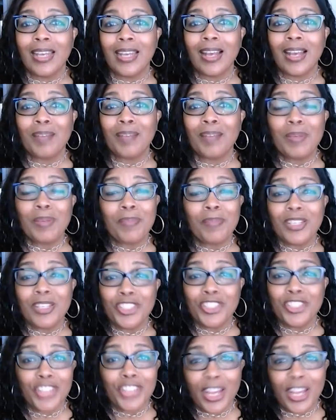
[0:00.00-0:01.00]
it may
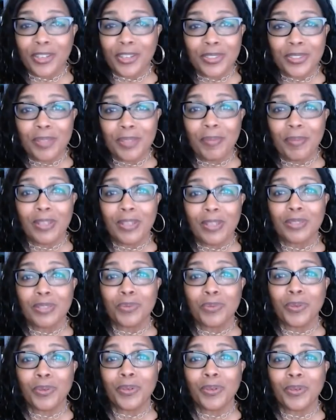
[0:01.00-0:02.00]
shatter somebody's
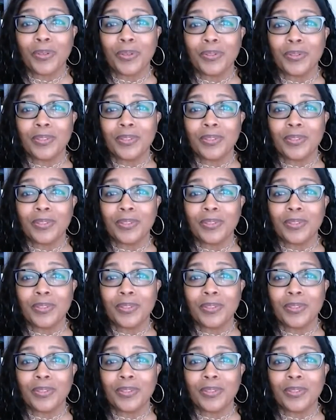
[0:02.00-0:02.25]
world.